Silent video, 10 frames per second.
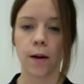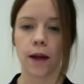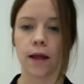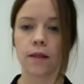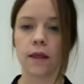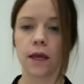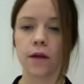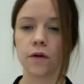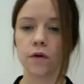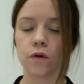And
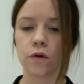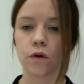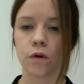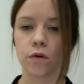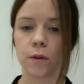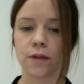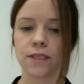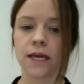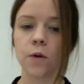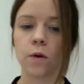the
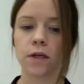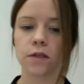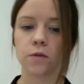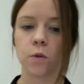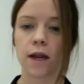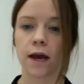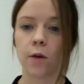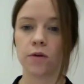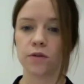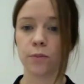mistake was when
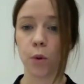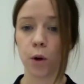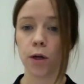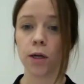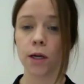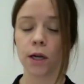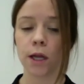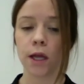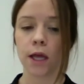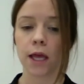I was born.
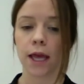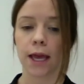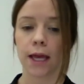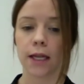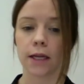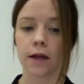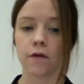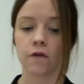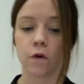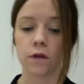And
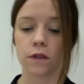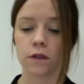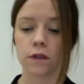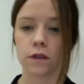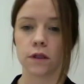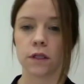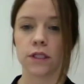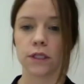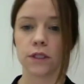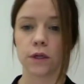of course,
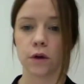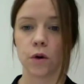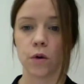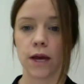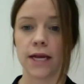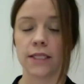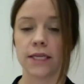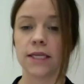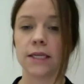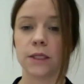this is an okay
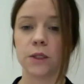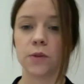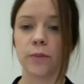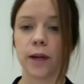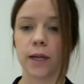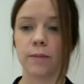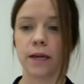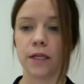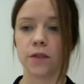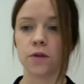sentence, but it
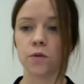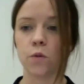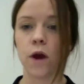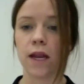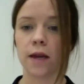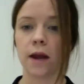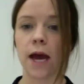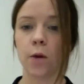means when